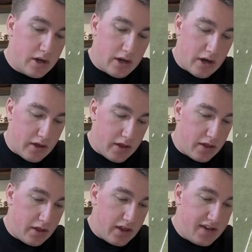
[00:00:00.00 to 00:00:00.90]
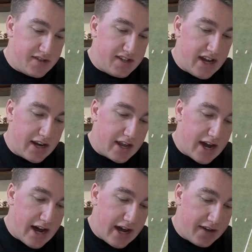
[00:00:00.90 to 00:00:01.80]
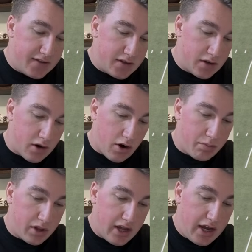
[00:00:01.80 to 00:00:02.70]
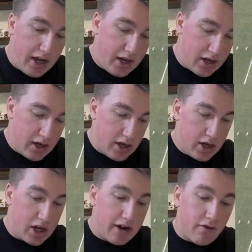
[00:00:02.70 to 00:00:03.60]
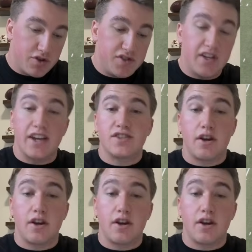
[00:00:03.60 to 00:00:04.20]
And then these 10 guys are playing Cover 6.